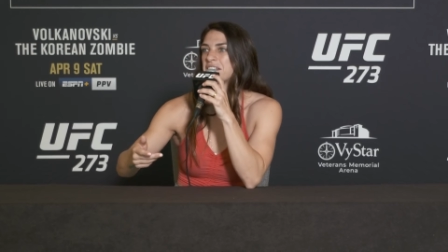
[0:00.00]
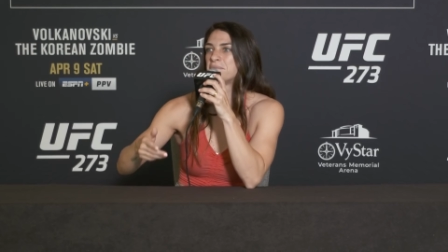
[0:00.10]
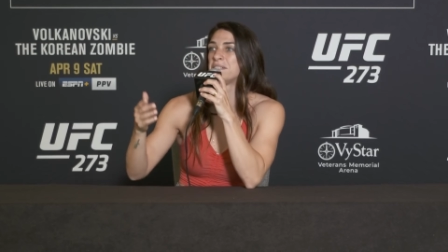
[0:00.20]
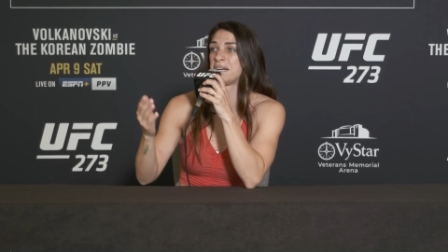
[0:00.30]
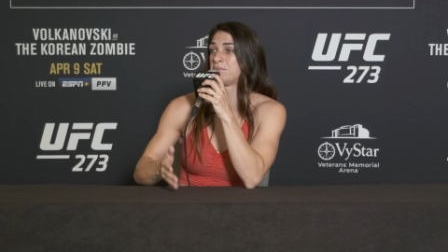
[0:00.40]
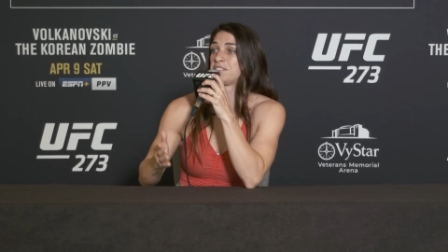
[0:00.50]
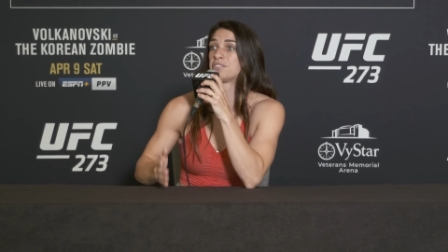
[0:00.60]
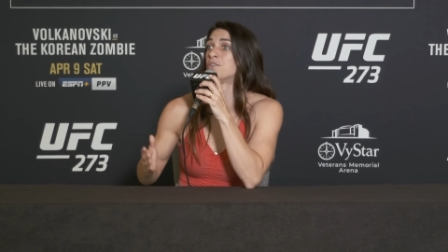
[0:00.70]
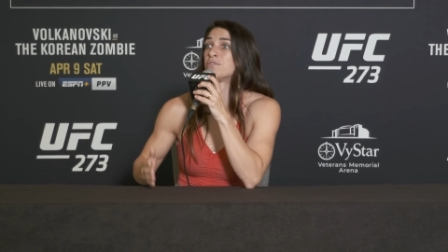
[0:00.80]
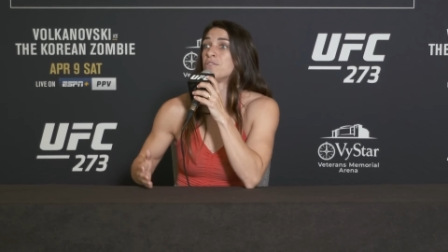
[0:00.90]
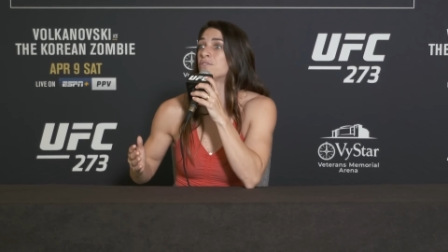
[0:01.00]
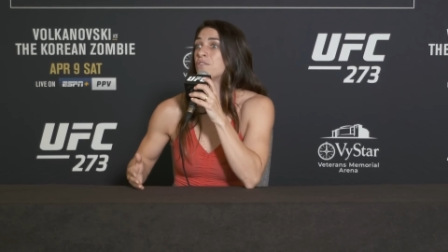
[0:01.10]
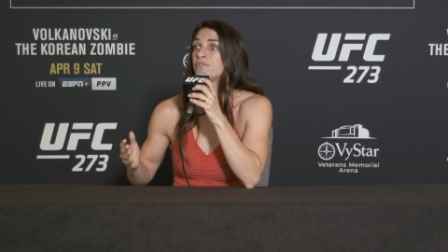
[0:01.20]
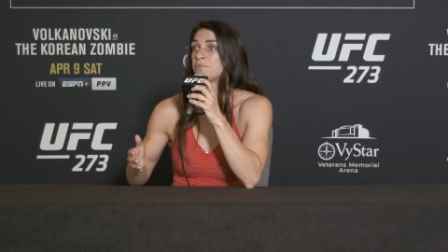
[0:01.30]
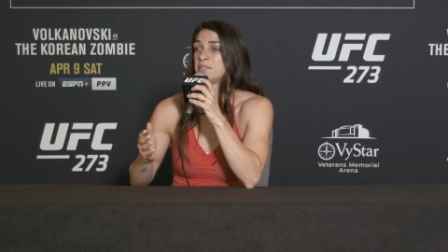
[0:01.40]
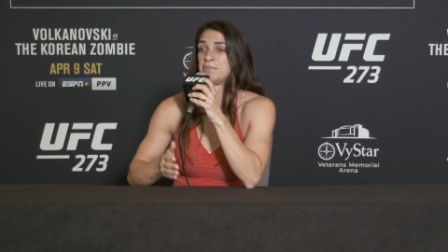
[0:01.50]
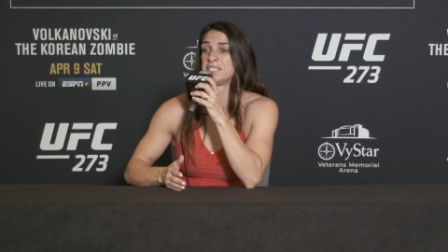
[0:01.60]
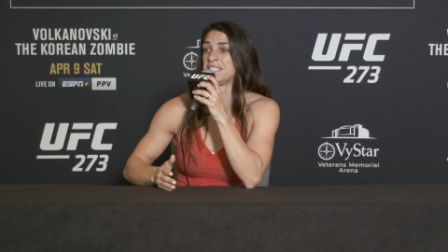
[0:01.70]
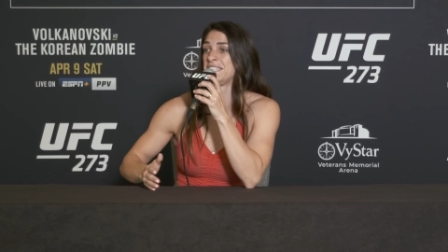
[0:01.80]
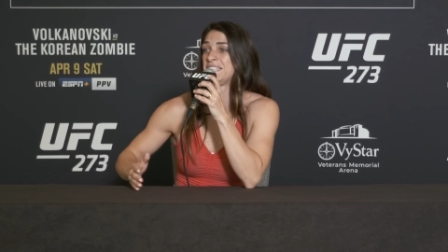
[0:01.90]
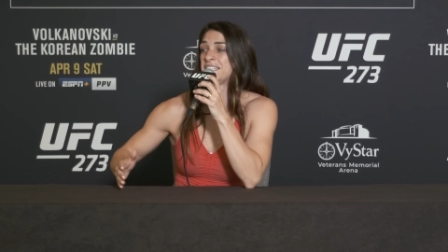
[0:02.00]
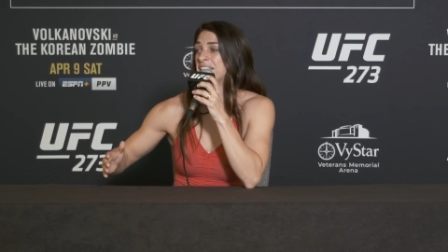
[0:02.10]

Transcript: And me, I'm just go, go, go from the beginning